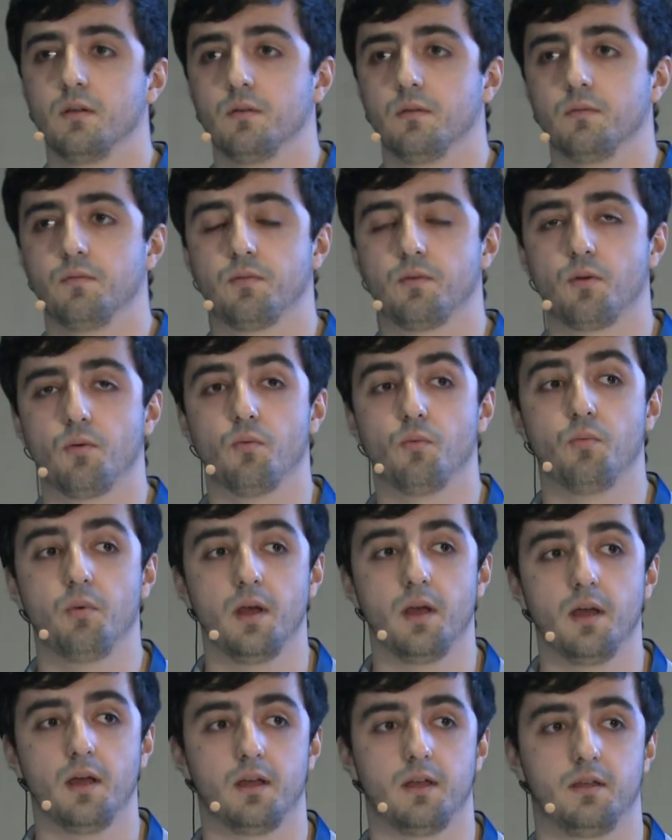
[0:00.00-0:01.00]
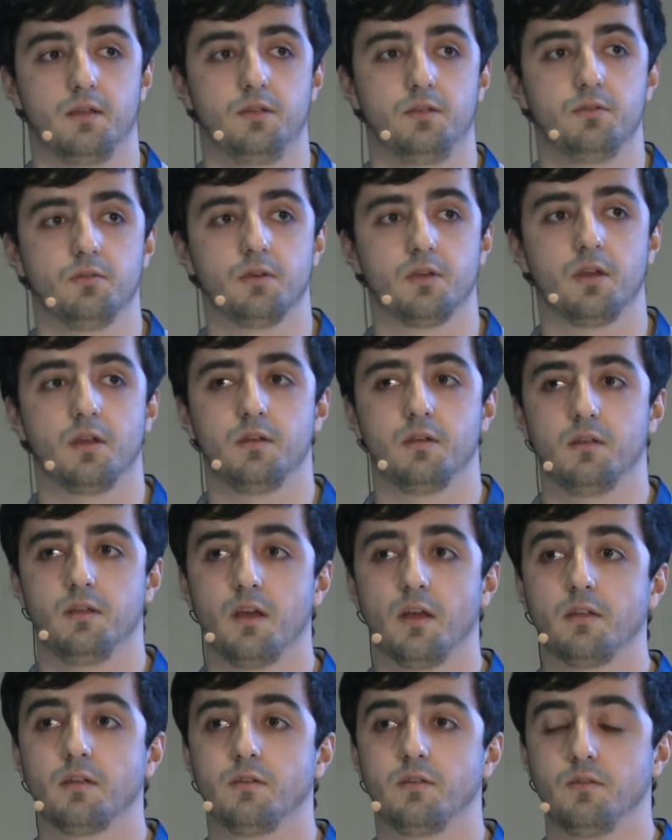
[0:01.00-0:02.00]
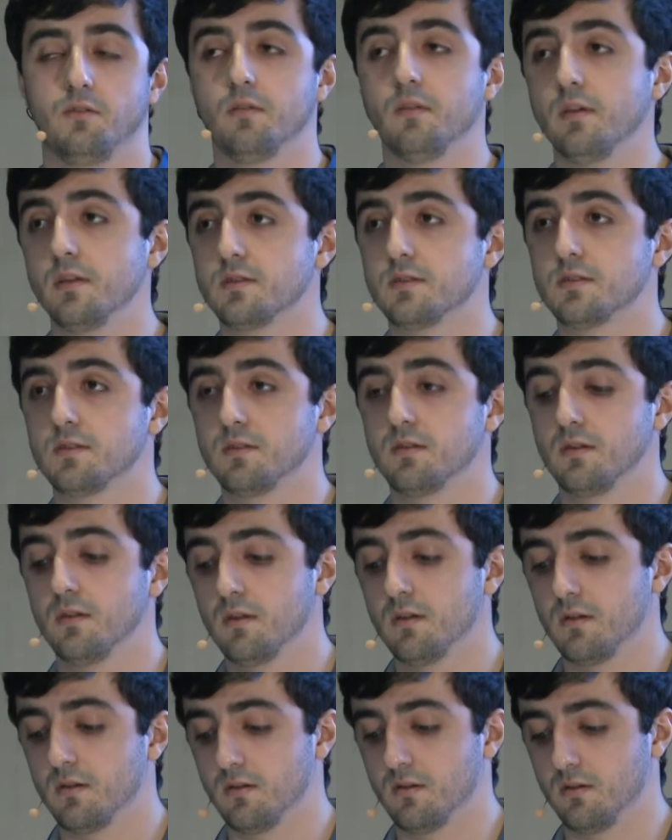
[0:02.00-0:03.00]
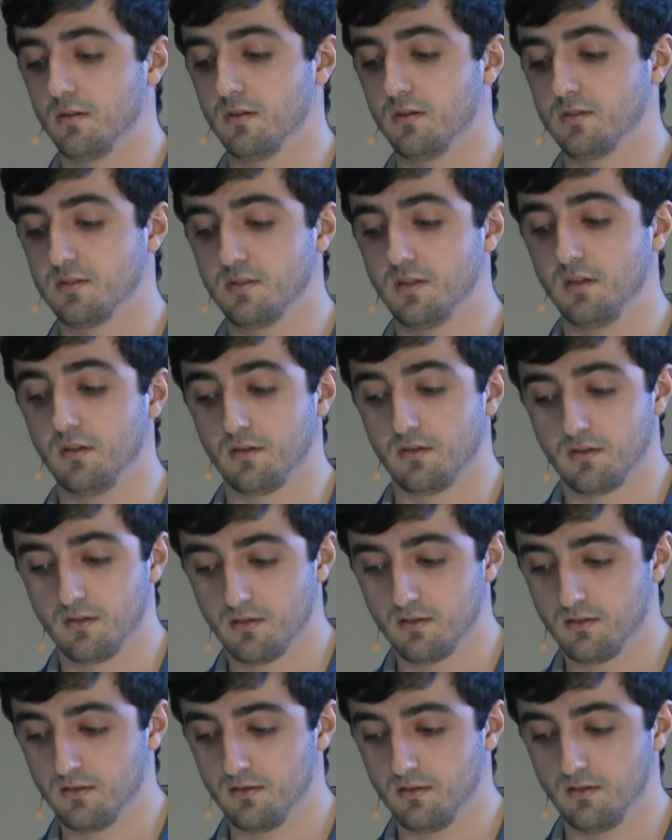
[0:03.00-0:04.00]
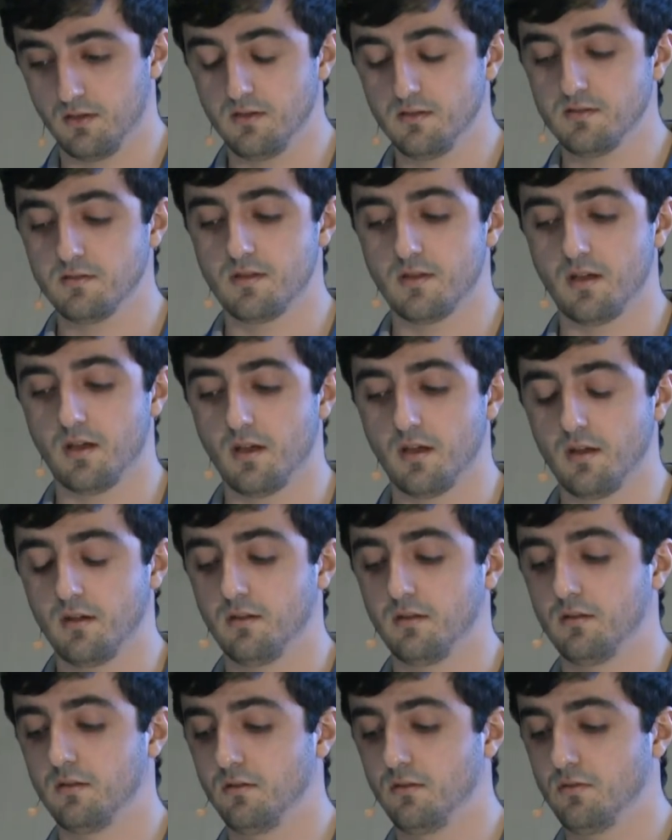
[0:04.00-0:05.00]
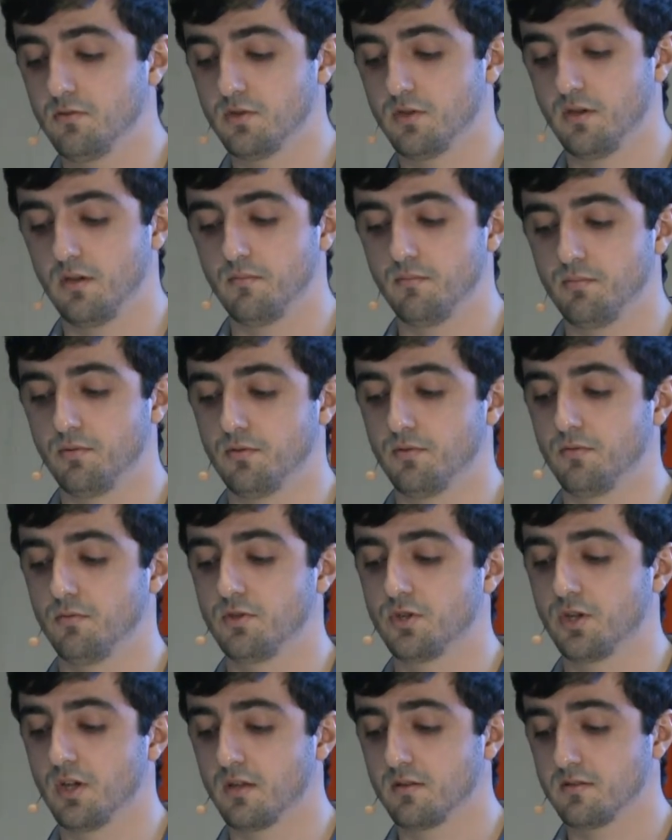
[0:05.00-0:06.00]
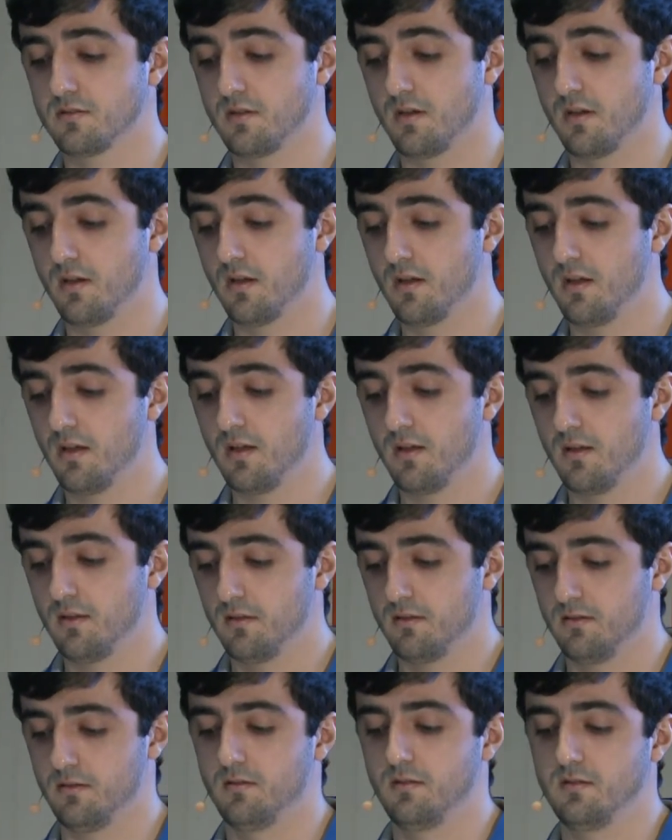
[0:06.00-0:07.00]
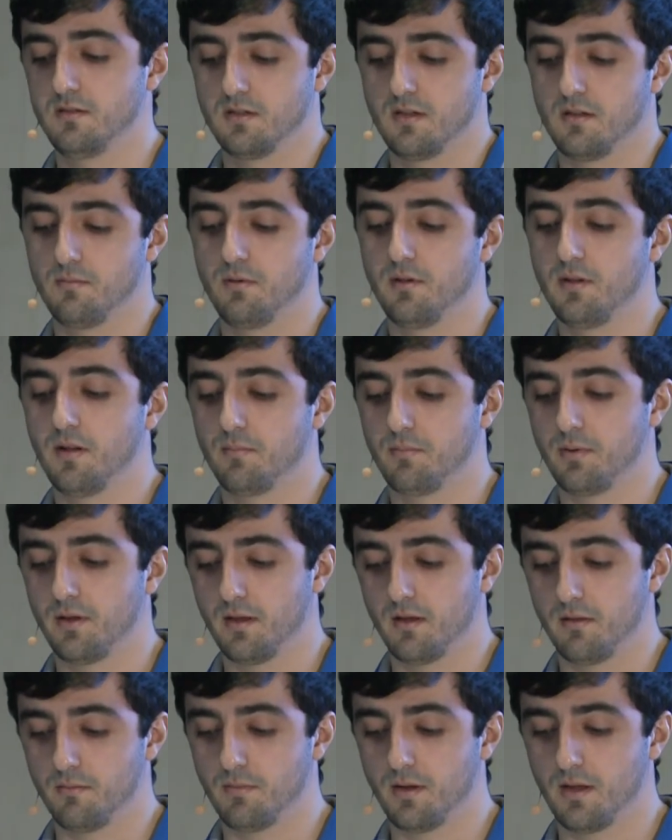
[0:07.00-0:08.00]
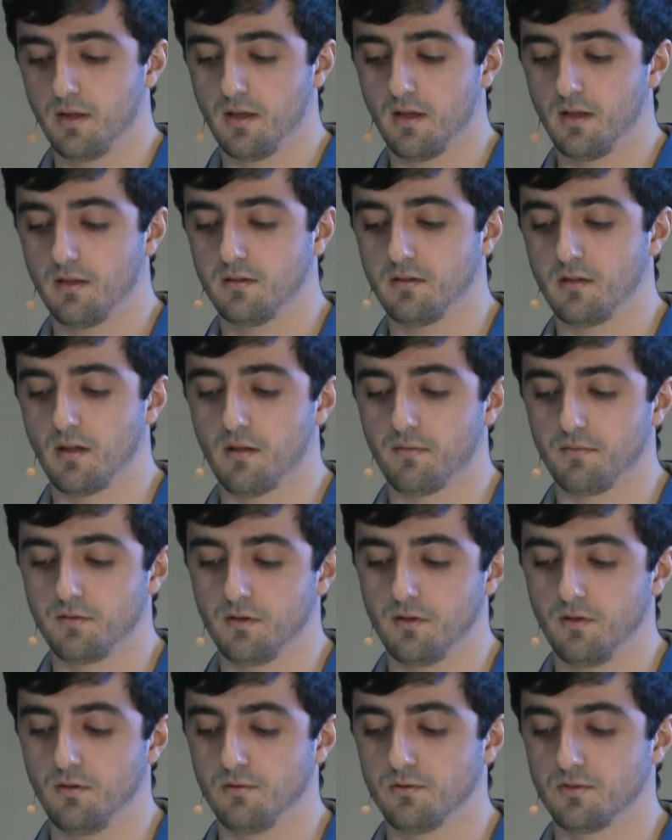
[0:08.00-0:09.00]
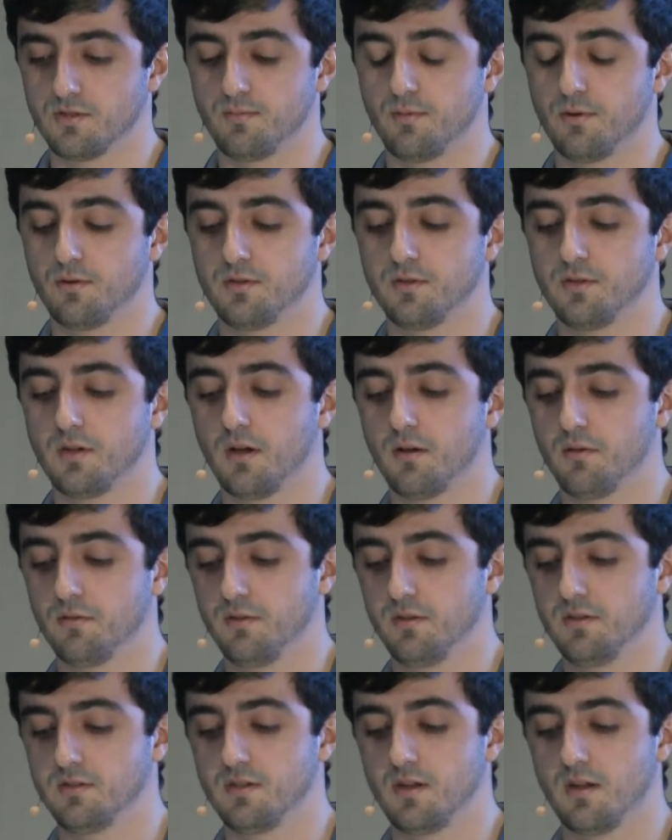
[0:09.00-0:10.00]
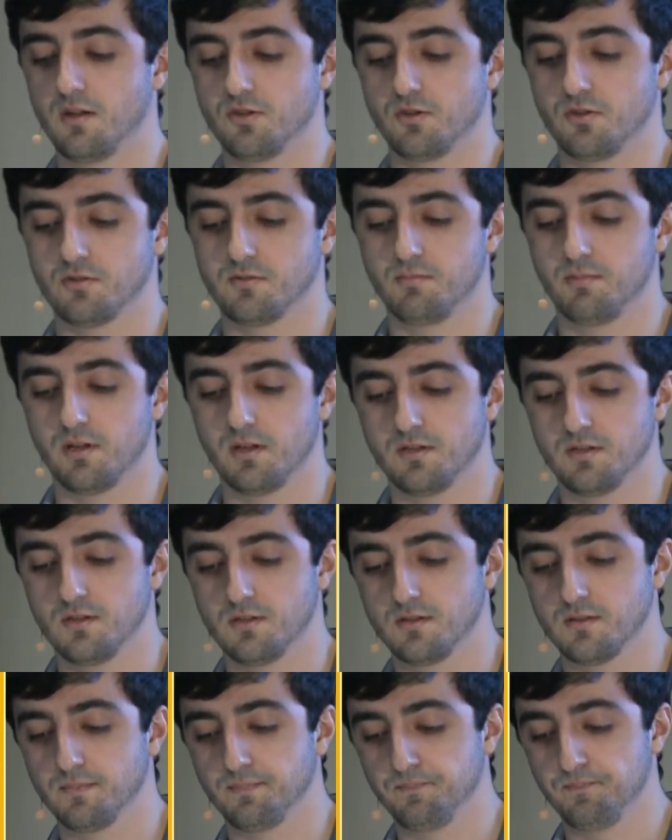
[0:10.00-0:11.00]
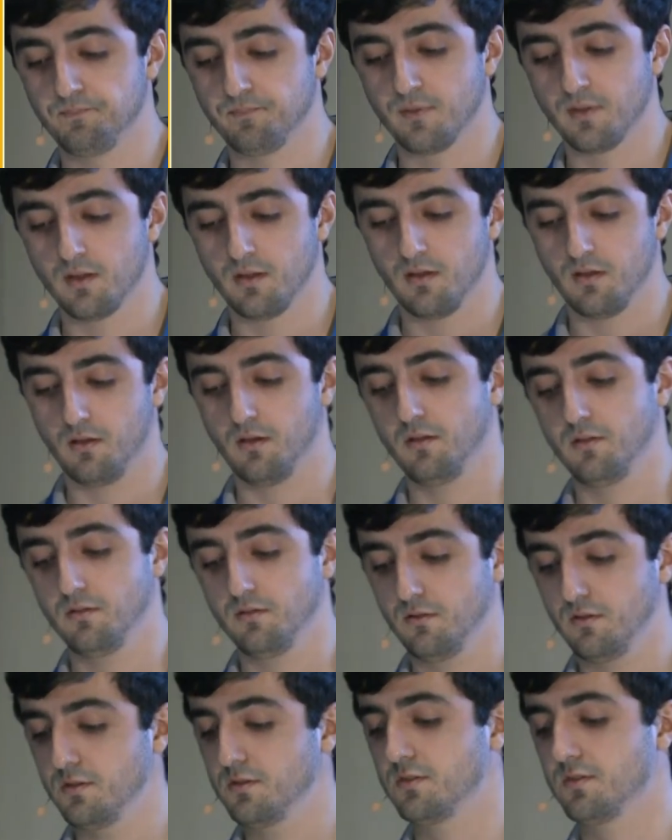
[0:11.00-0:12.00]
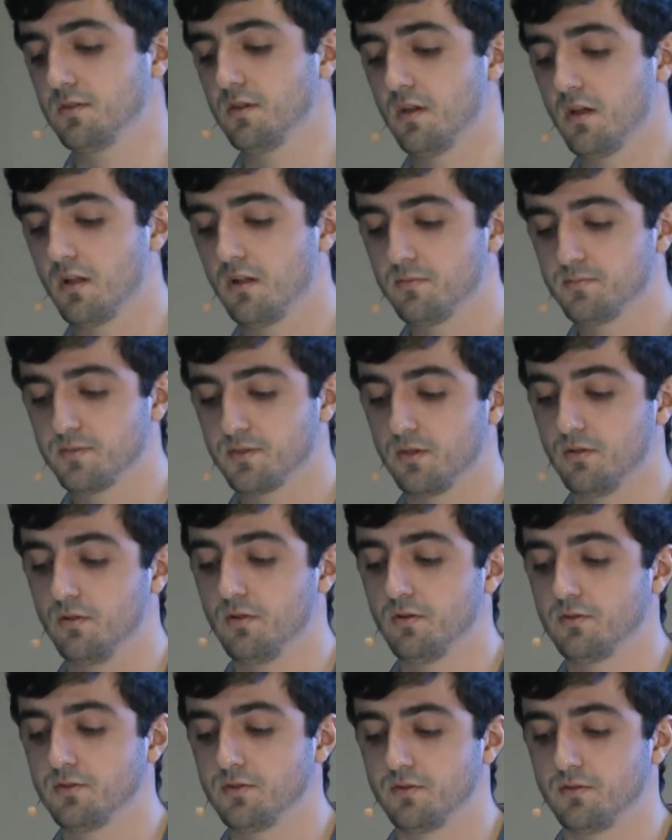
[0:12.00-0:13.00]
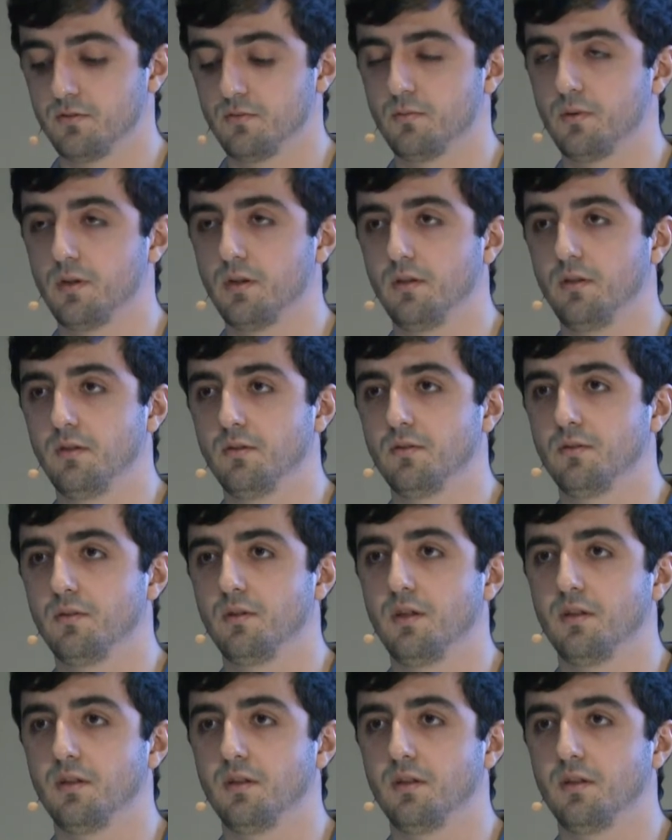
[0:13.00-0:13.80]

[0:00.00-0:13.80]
from where you can get to this sync. Is there any user input which gets there? This can be done by hand after you spotted out these dangerous places. And this helps a lot when you